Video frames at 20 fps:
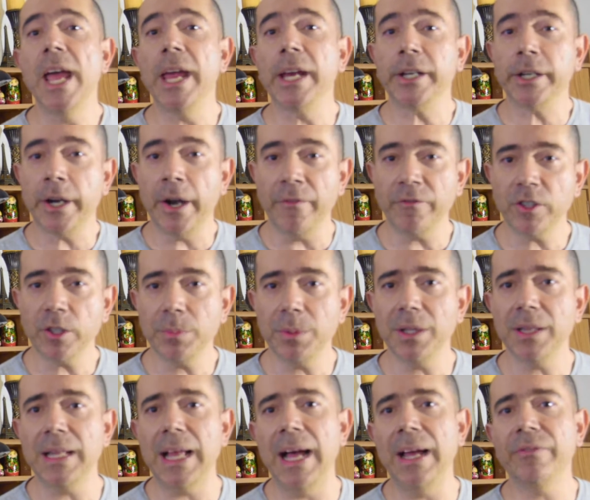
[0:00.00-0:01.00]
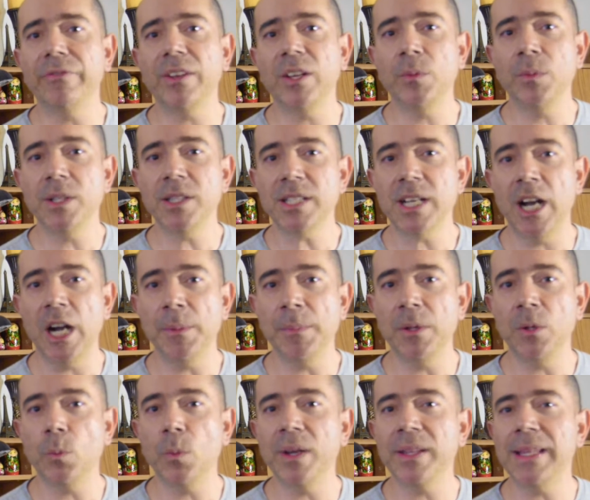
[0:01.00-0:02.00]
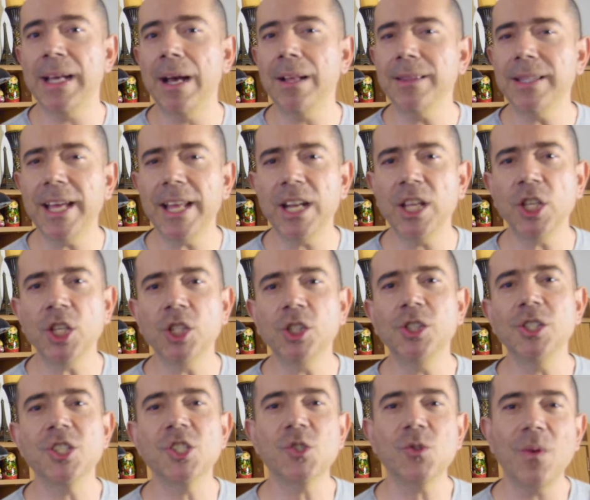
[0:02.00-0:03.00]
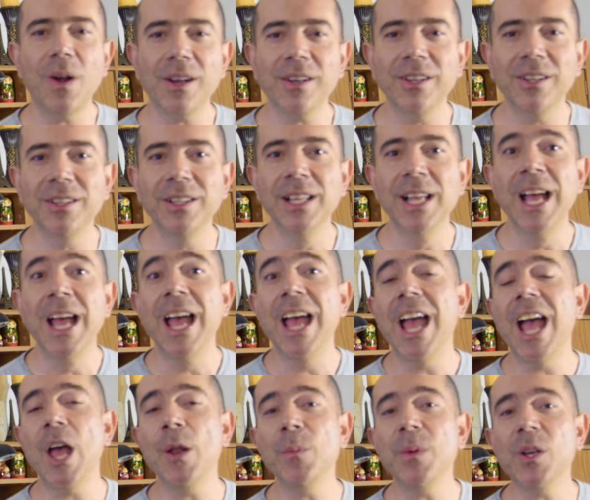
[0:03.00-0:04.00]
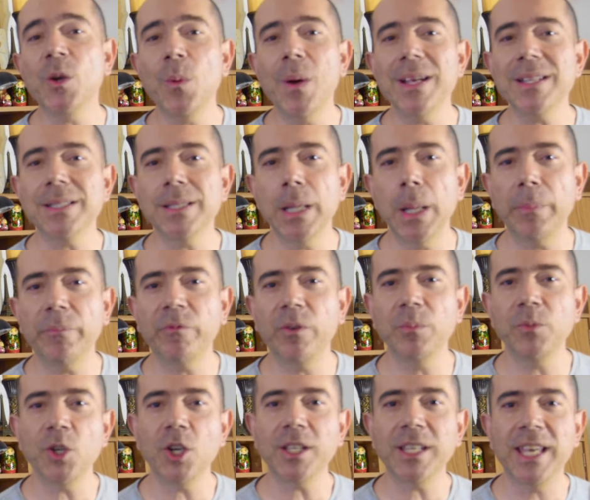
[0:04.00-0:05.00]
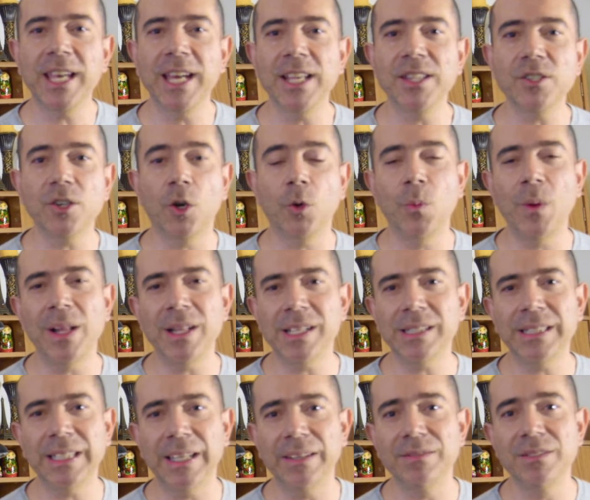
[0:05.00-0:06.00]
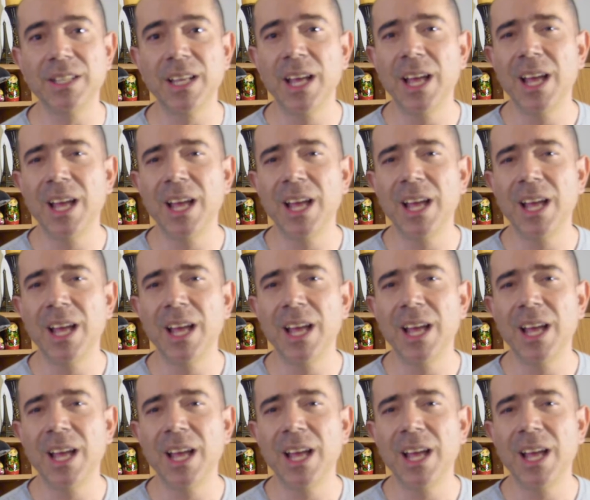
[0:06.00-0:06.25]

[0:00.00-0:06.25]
a comfortable life in retirement without letting you to struggle and request help from your kids or relatives,